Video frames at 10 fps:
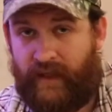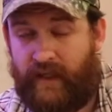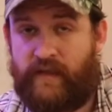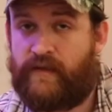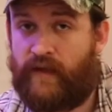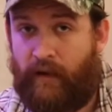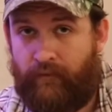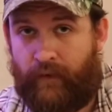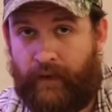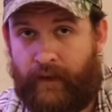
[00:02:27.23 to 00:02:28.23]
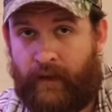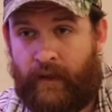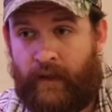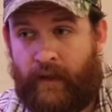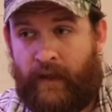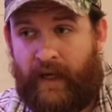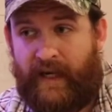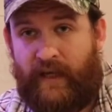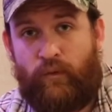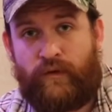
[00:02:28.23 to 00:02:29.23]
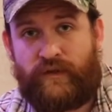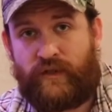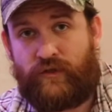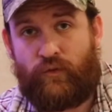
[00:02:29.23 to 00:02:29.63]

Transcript: He is sovereign, and He wants us